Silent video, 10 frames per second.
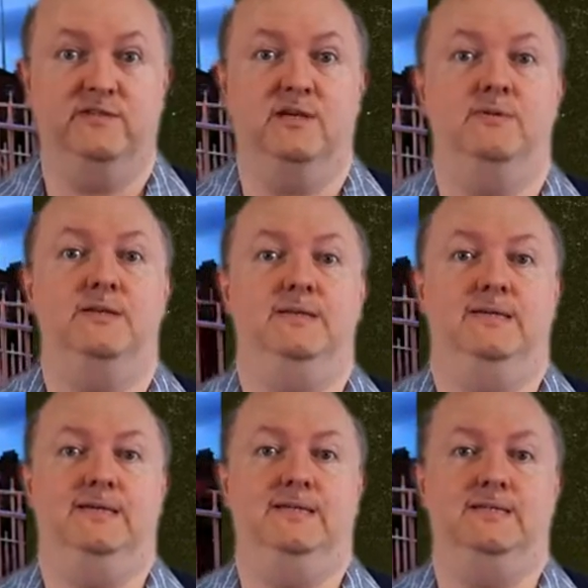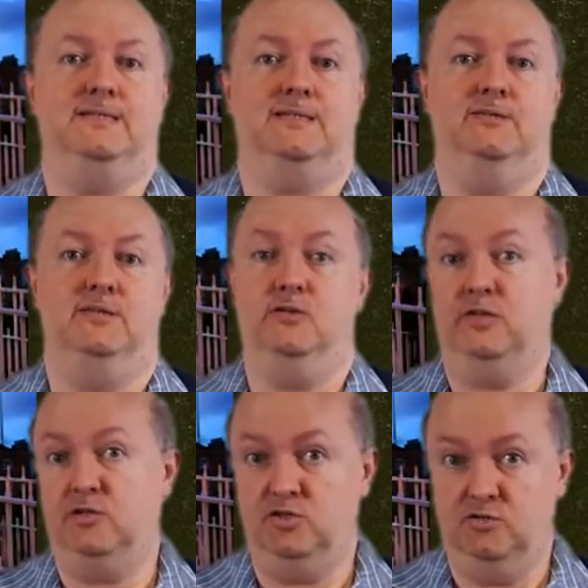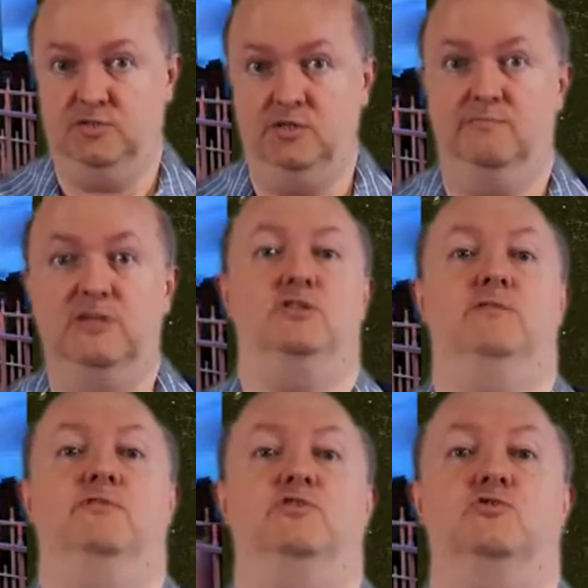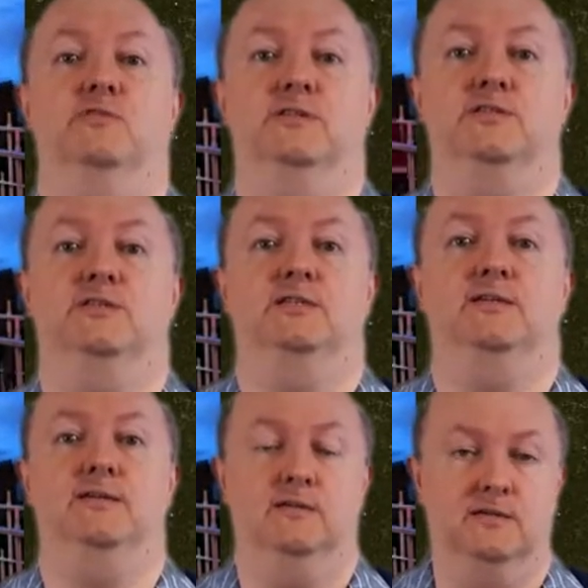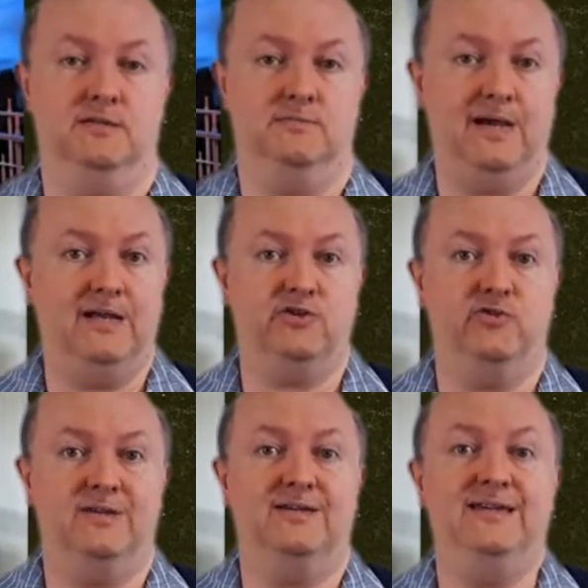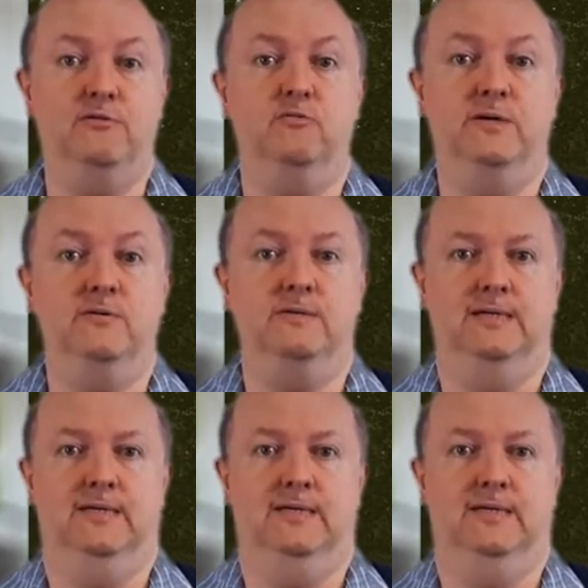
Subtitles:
for Dublin is the only 2-star Michelin restaurant in the city. That's Patrick Guilbeault.